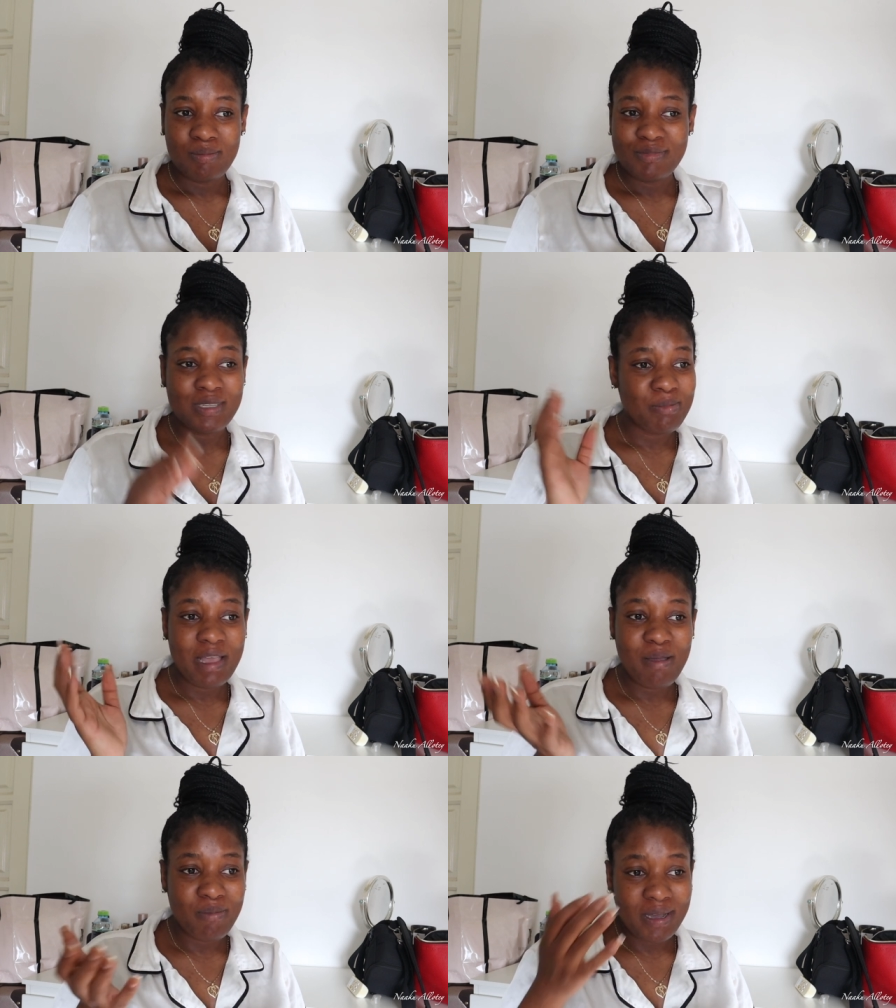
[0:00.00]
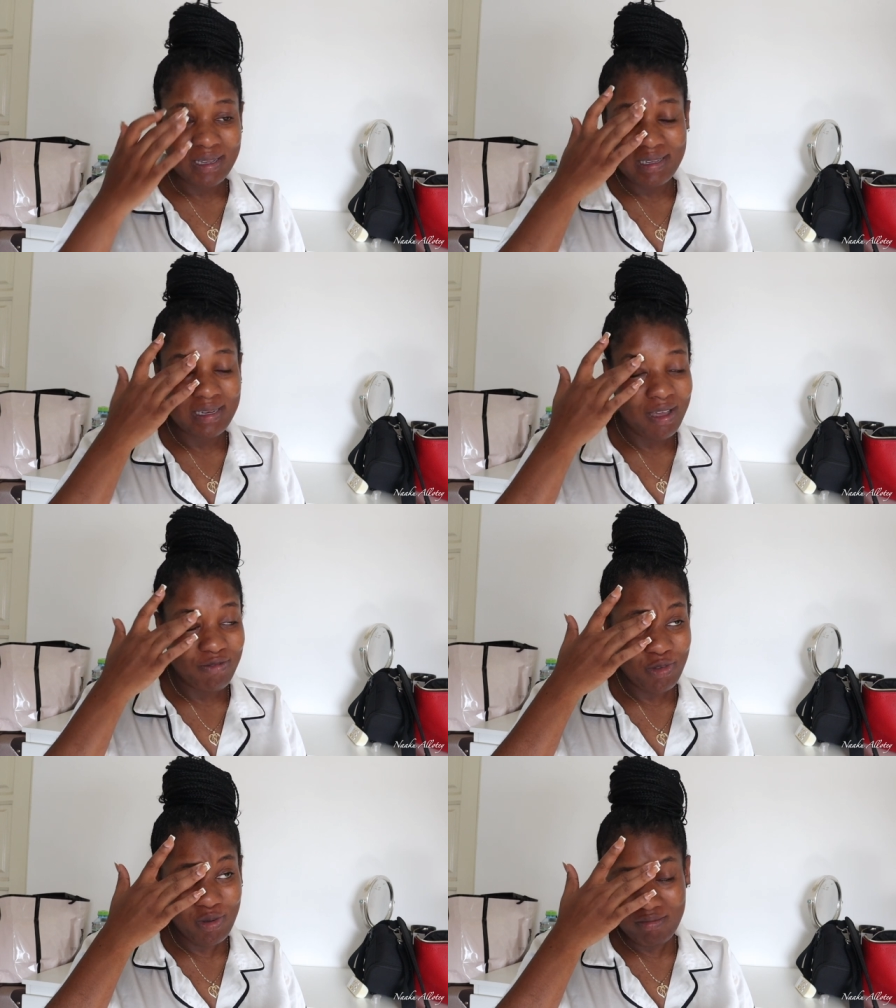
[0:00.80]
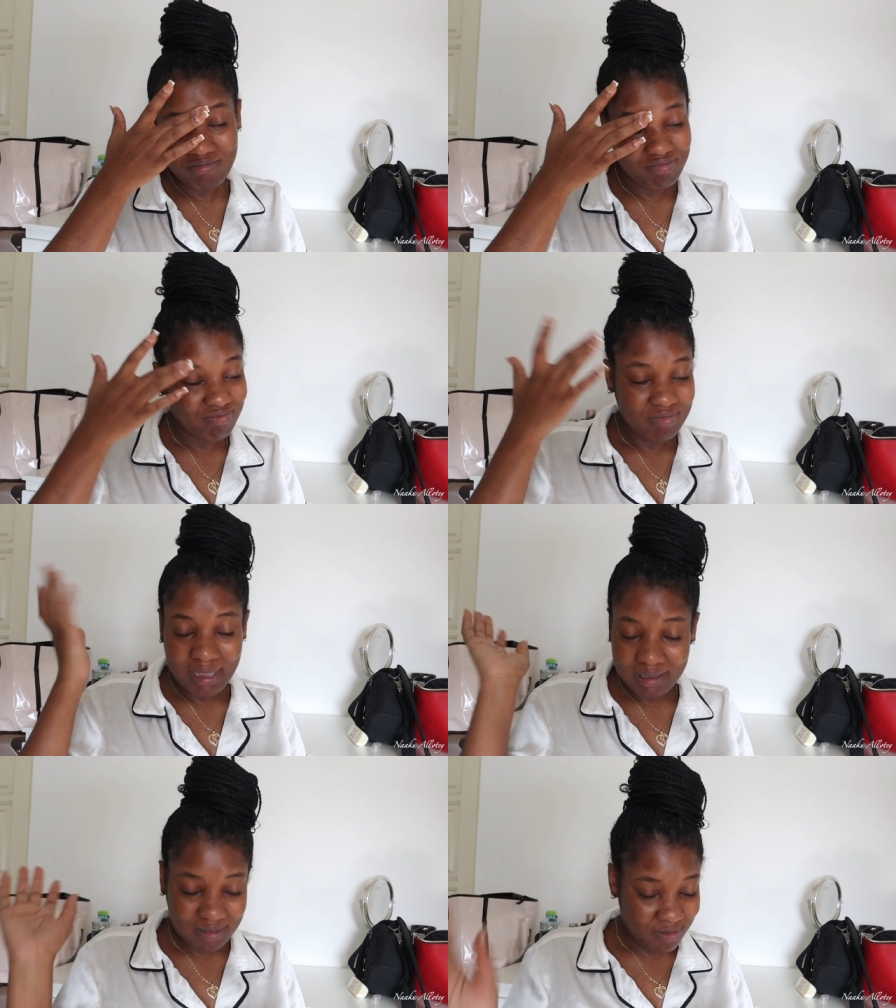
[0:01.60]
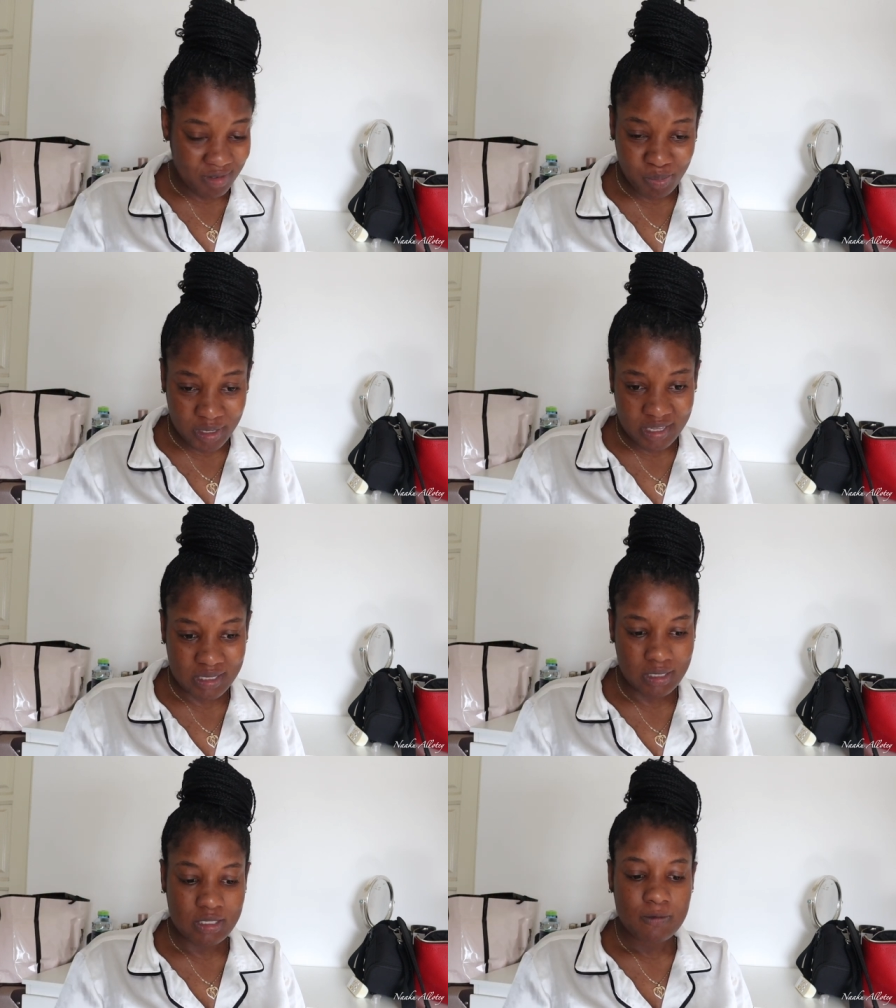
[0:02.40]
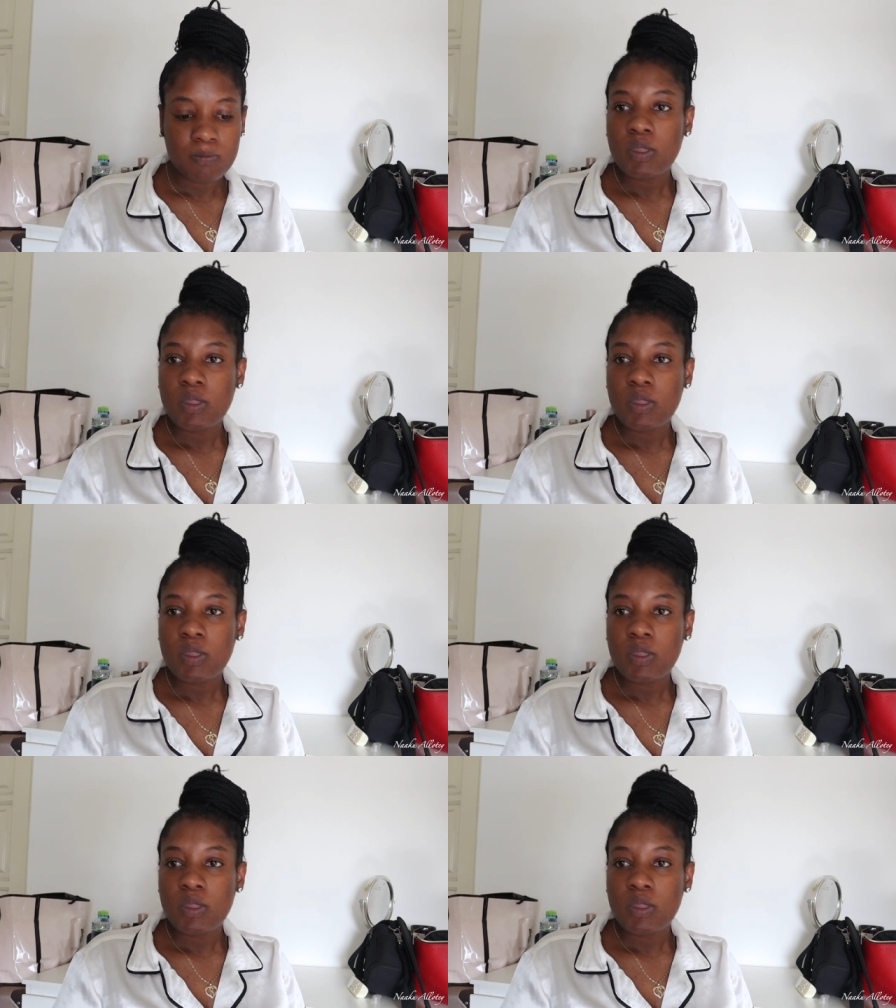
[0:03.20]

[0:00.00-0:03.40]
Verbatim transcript: some time back, and I've not, like, replaced it.